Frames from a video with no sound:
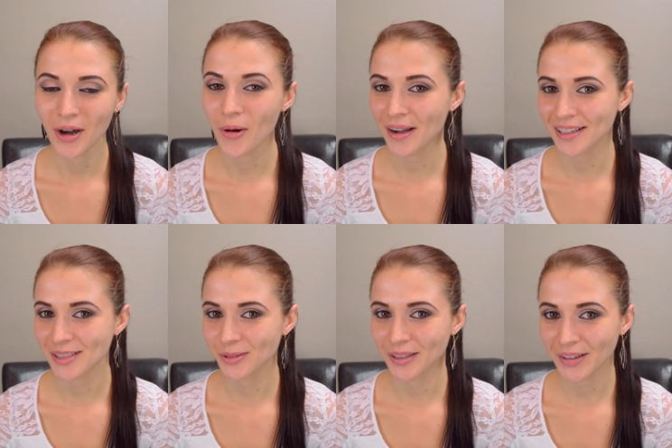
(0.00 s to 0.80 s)
Okay,
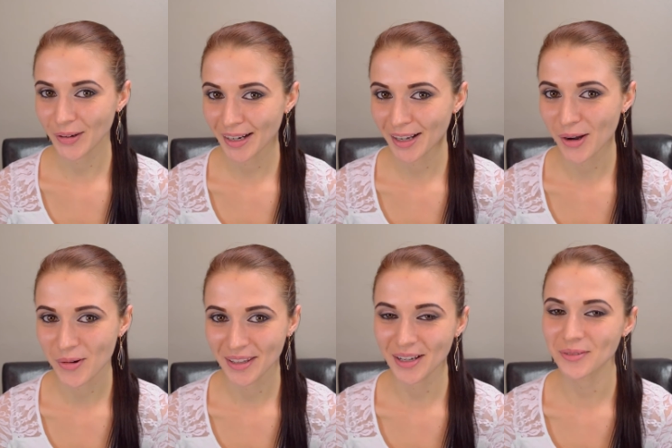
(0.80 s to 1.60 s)
so here I go
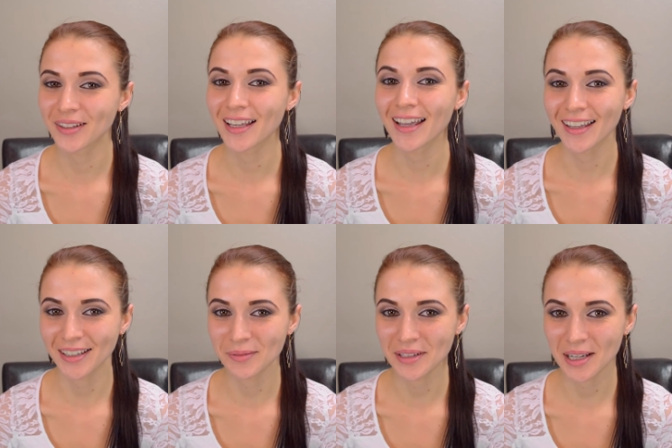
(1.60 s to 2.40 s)
without
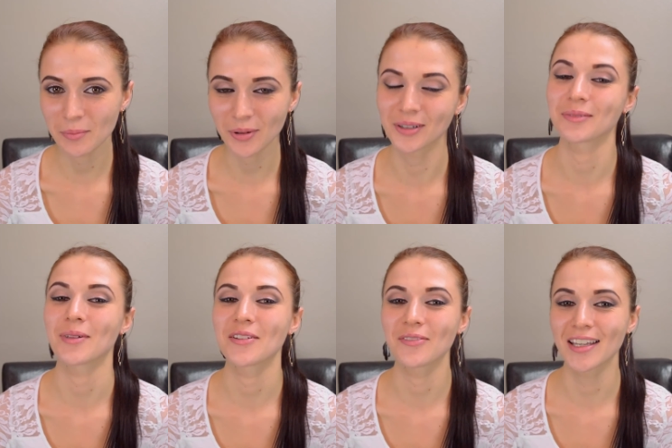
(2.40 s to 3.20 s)
any makeup on
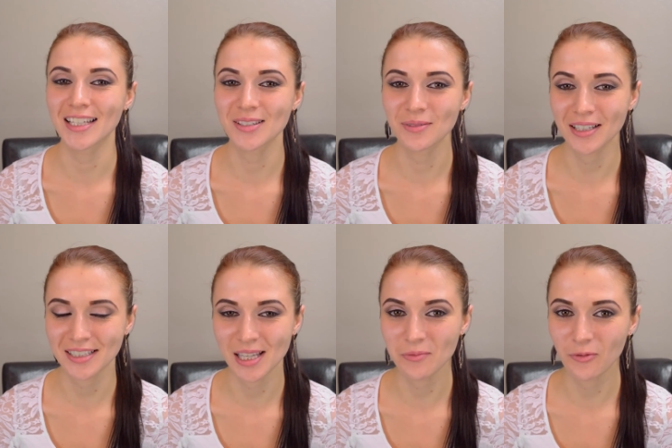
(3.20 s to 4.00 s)
my face
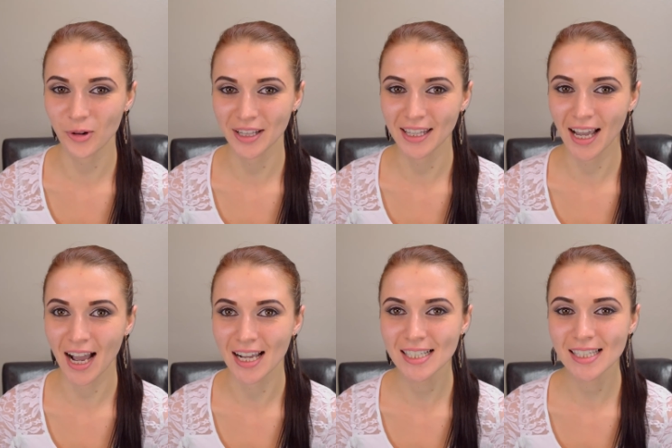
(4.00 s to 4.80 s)
except for the
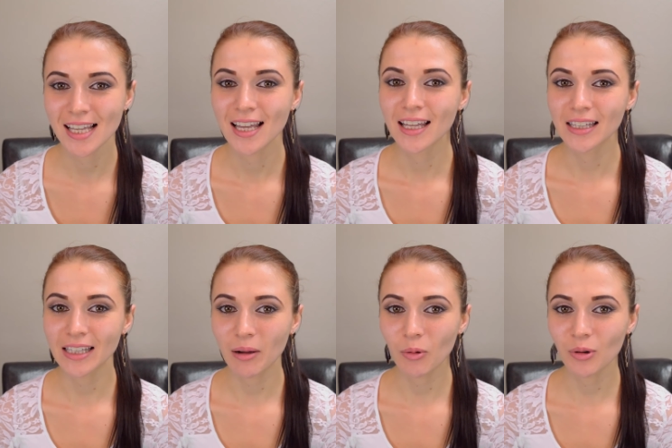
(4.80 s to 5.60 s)
eyes.
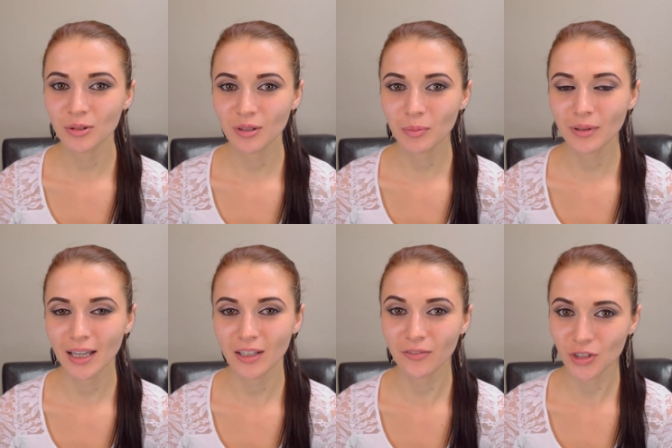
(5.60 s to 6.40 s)
Now I'm going to
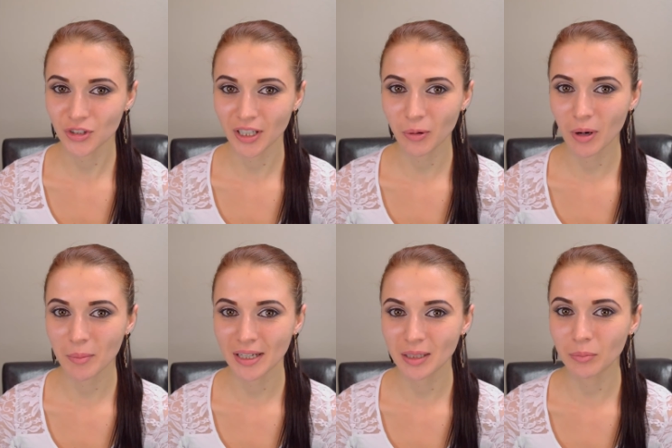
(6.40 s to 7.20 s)
apply the Visionnaire one
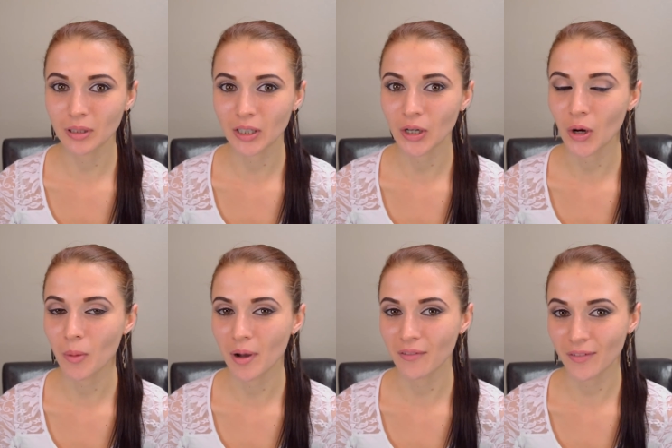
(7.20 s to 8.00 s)
minute blur
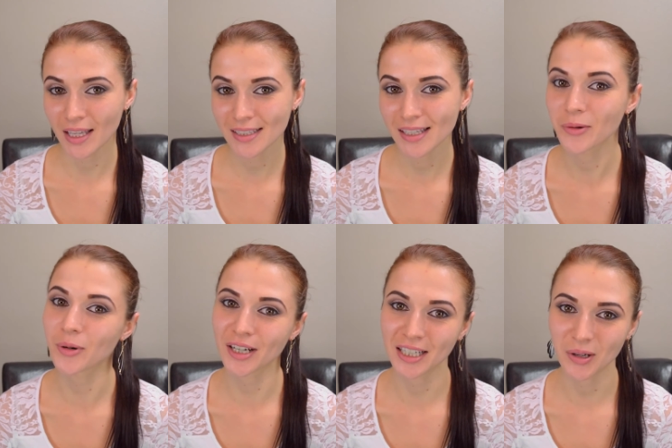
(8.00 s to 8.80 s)
on my face, and
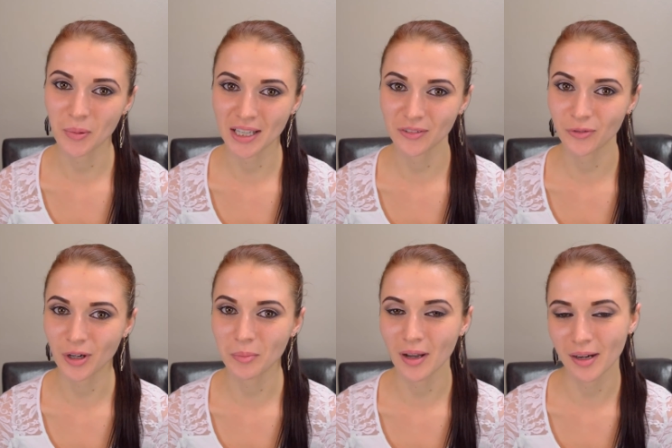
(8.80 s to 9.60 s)
we're gonna wait
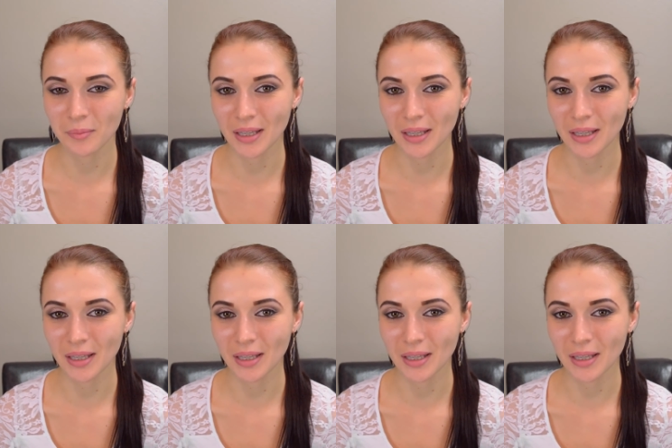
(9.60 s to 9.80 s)
for about a